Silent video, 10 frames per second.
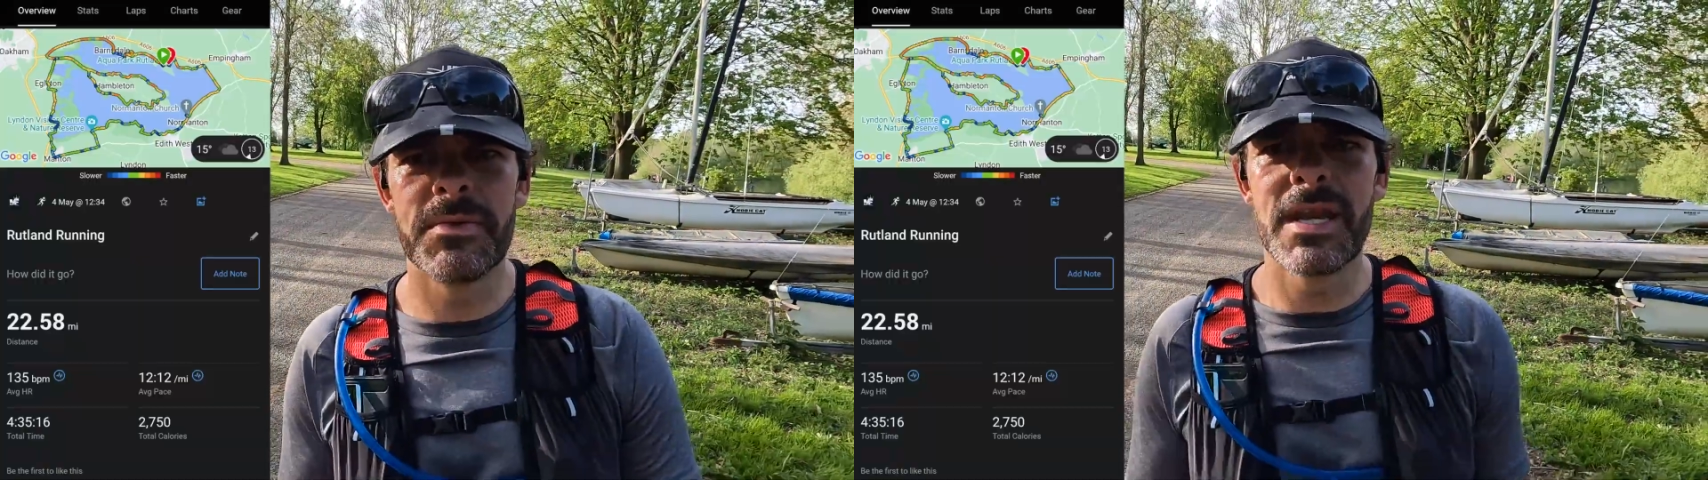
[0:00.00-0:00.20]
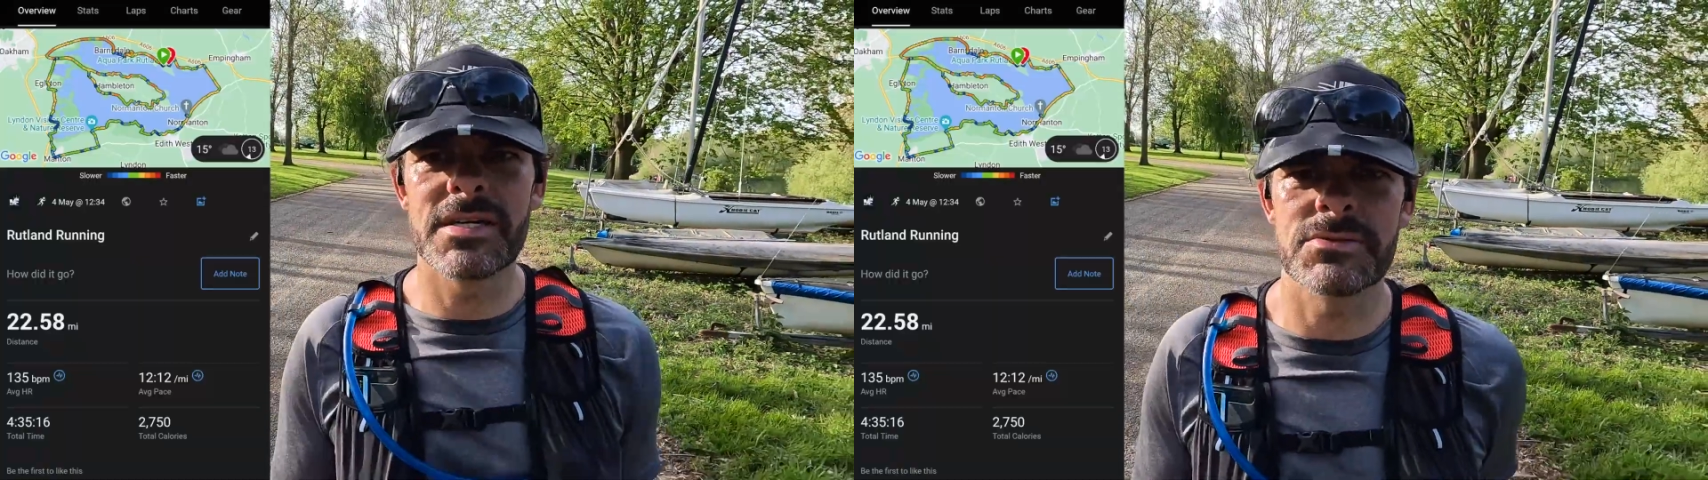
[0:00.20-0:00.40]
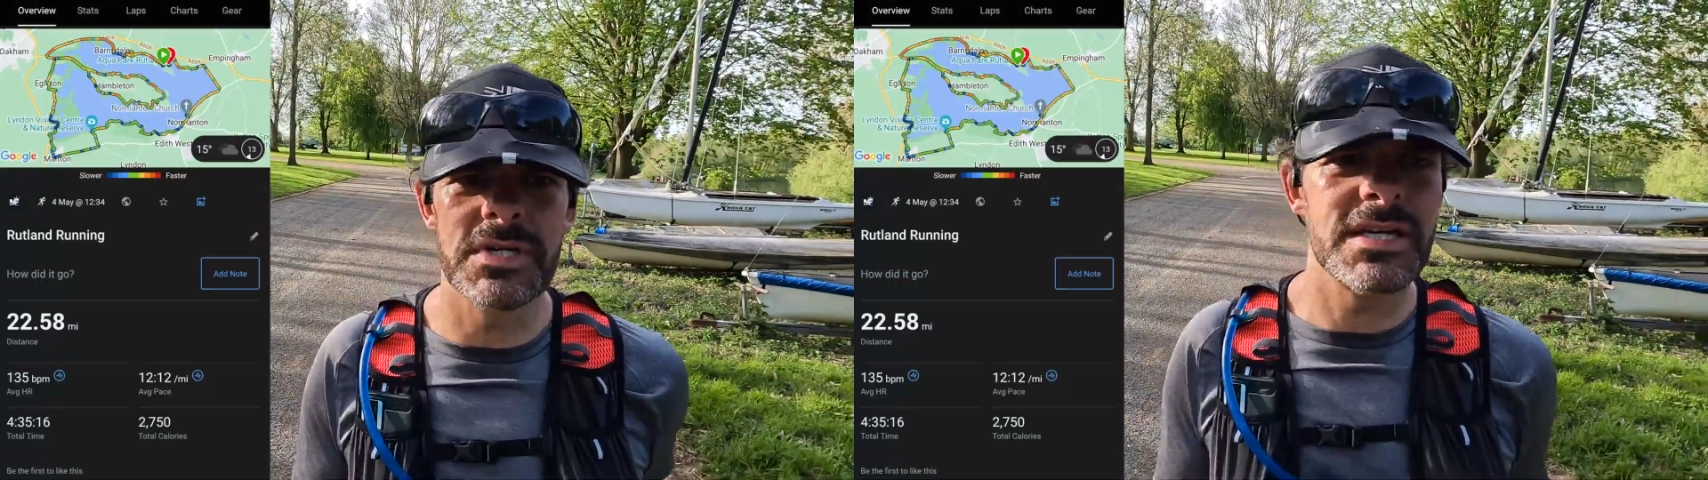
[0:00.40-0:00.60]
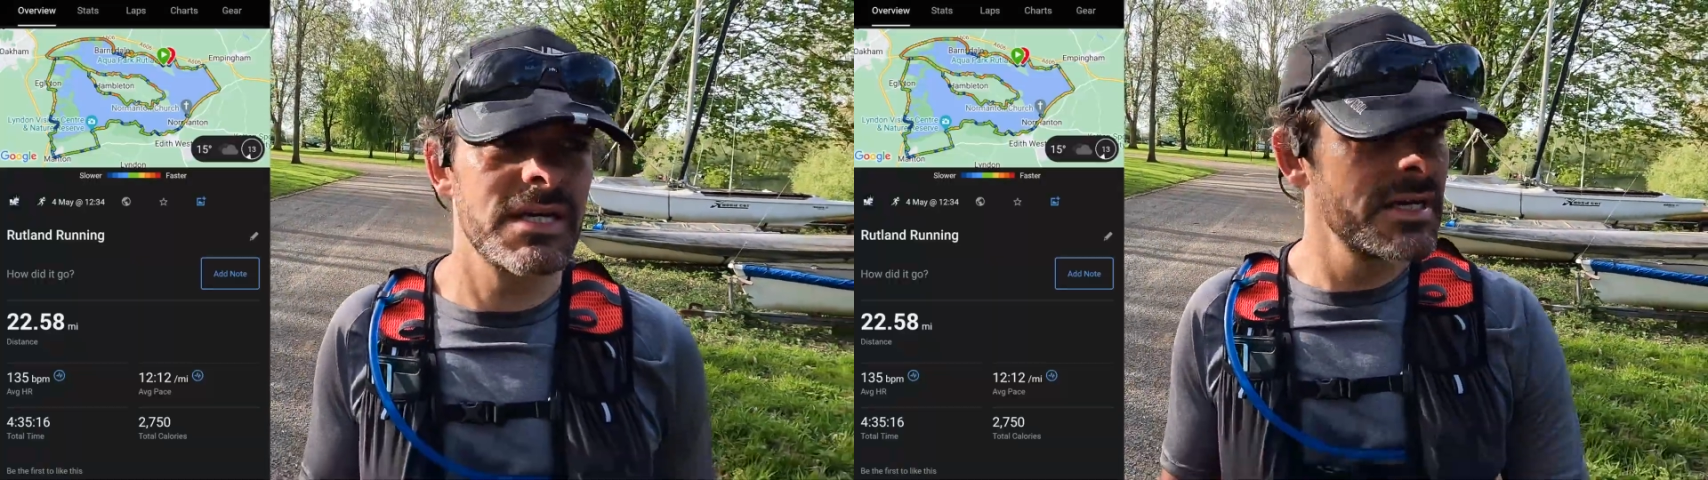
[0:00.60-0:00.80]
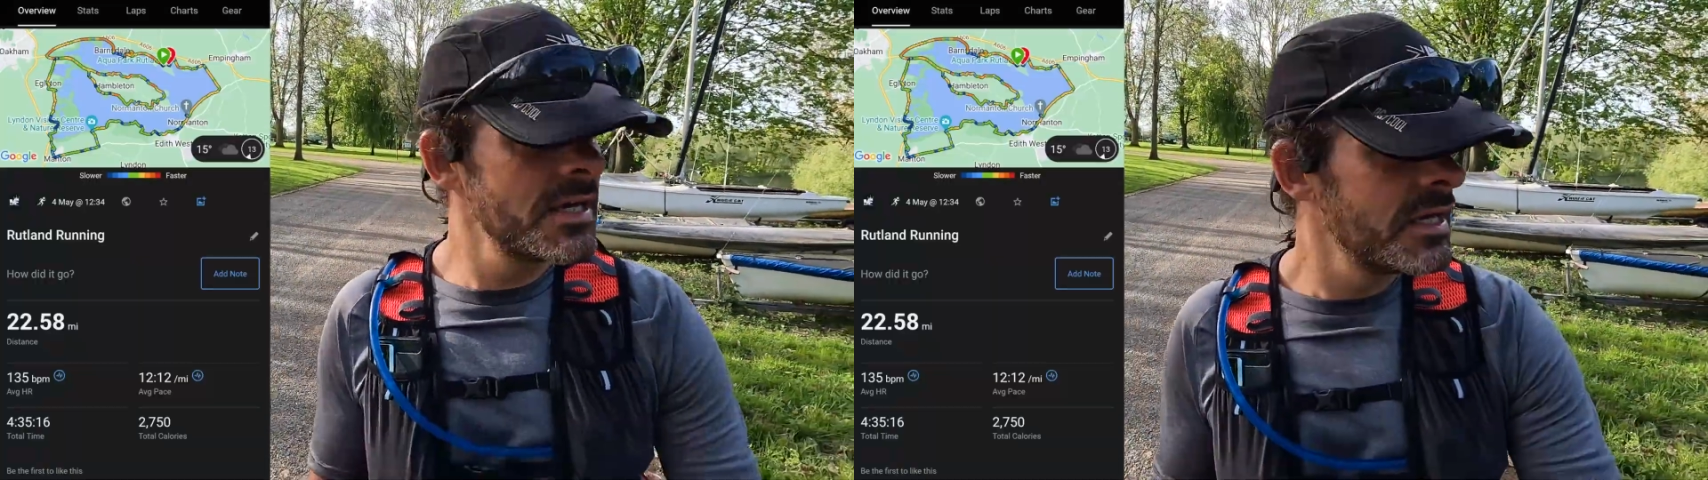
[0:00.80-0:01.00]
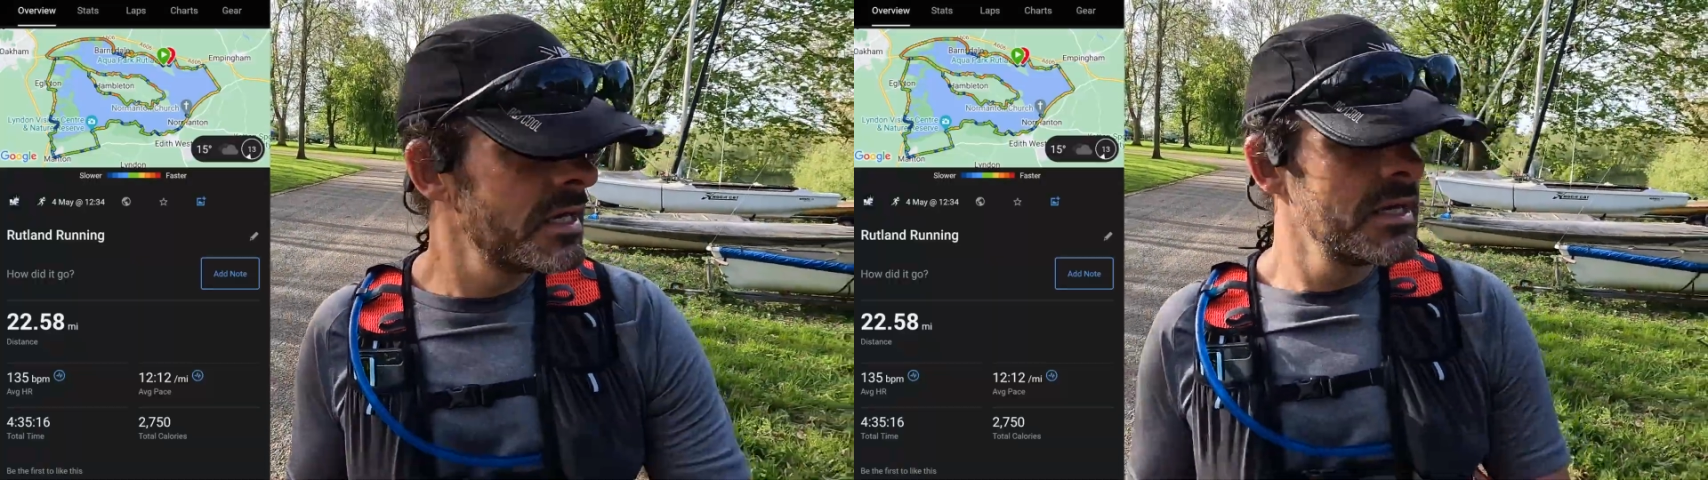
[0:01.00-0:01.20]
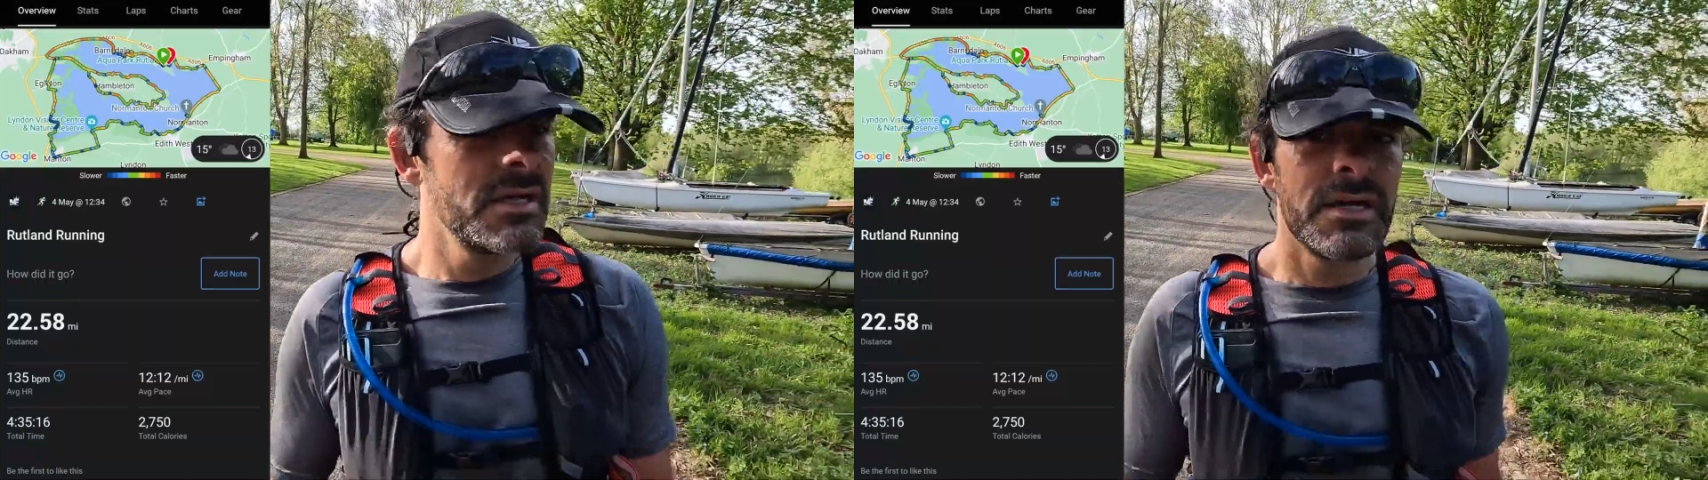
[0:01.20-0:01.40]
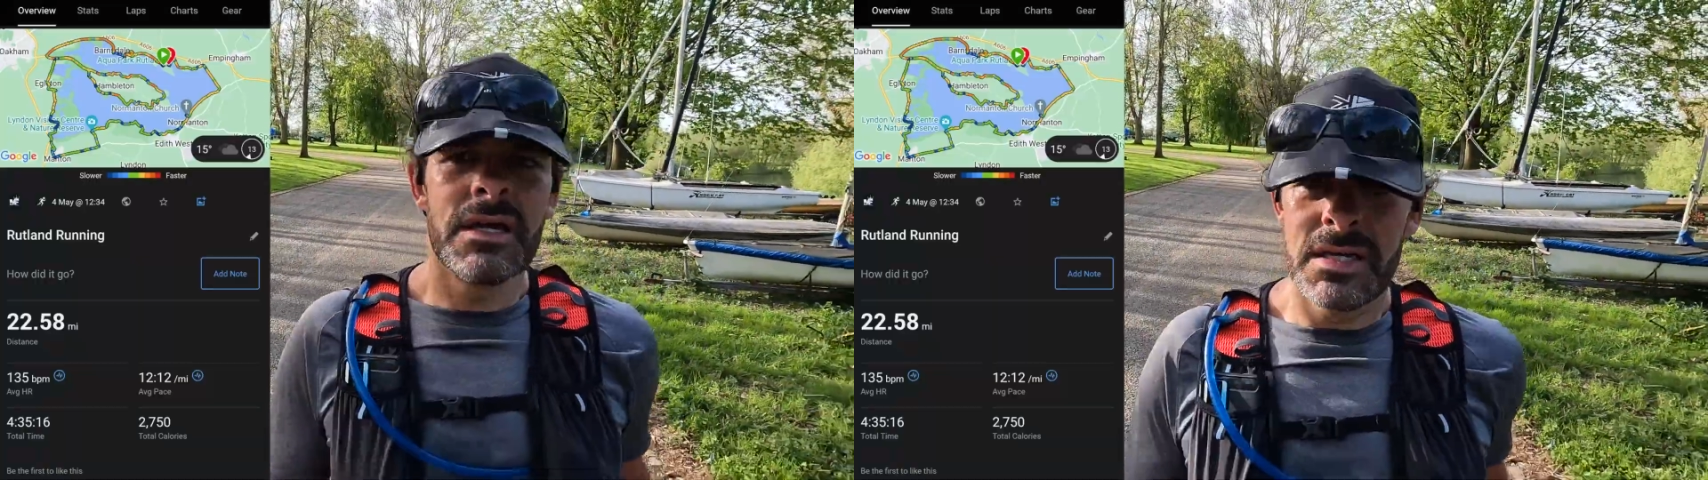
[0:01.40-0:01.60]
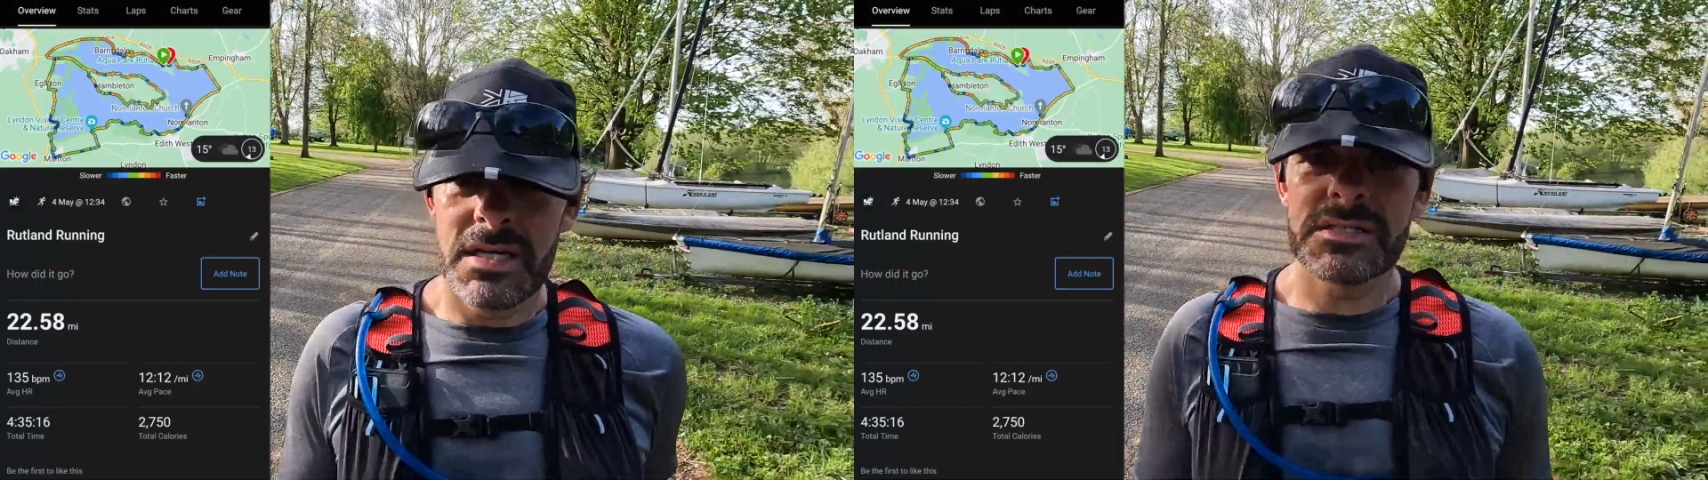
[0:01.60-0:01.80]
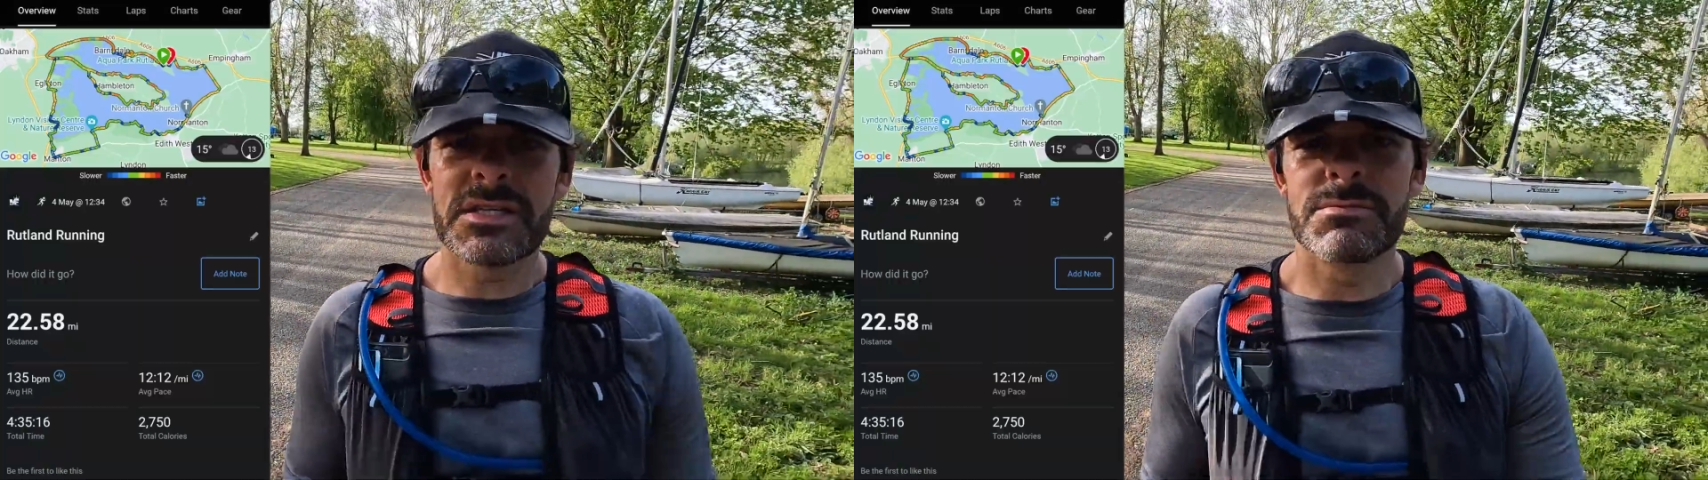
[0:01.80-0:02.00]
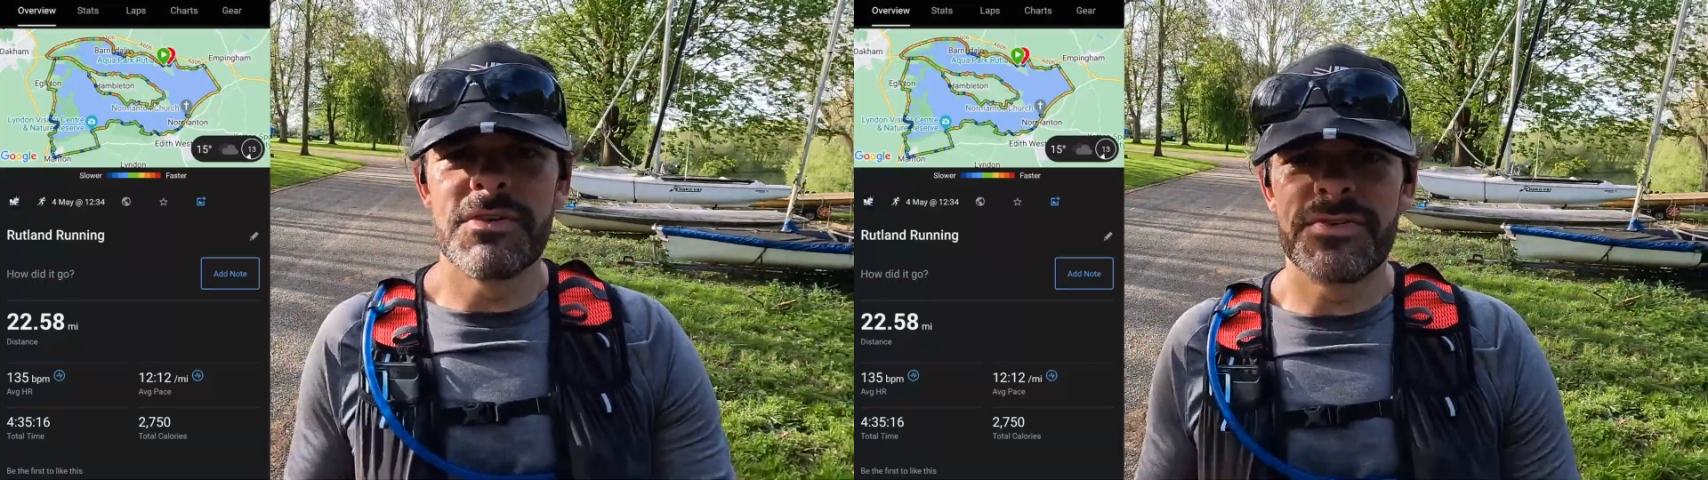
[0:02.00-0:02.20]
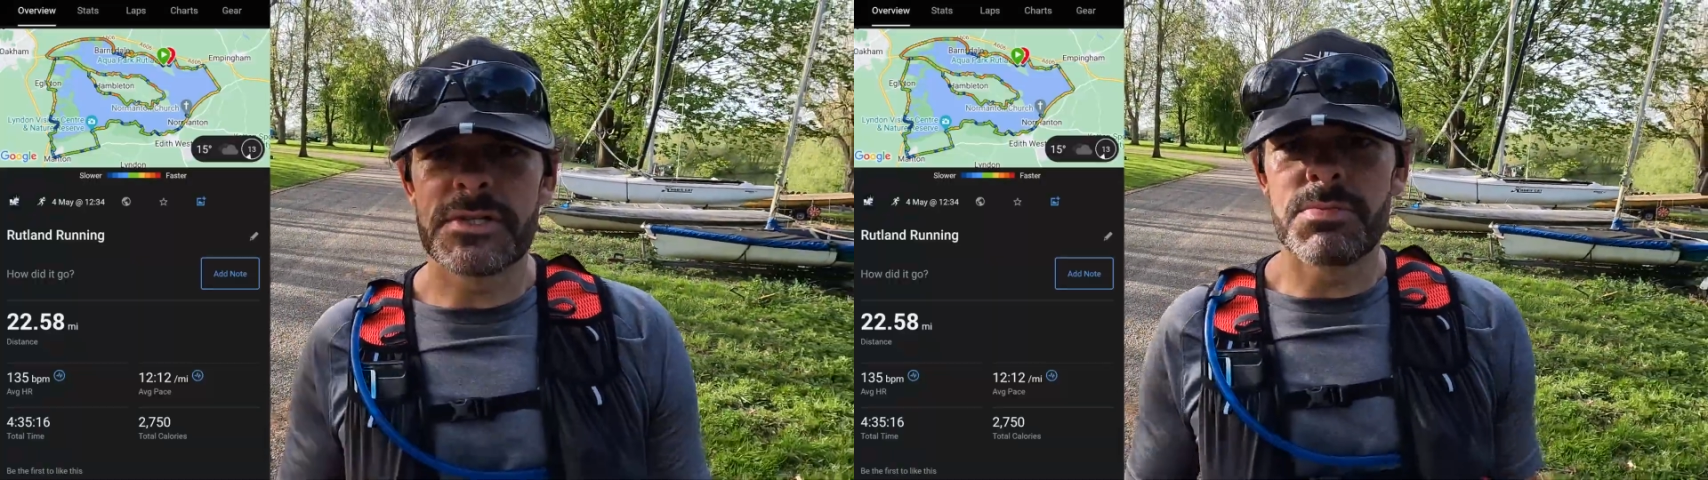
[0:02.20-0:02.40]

next week, it's because my foot's